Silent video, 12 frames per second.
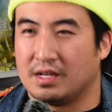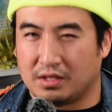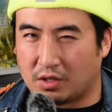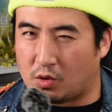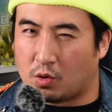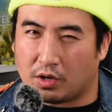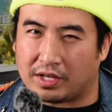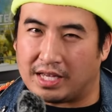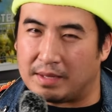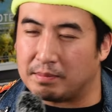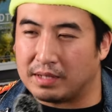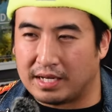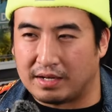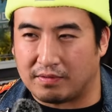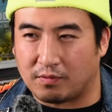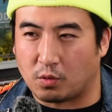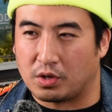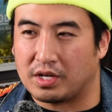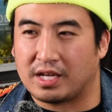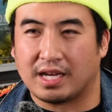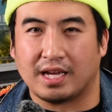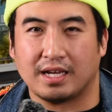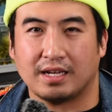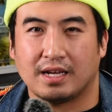the core gameplay of
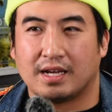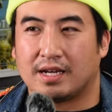40K,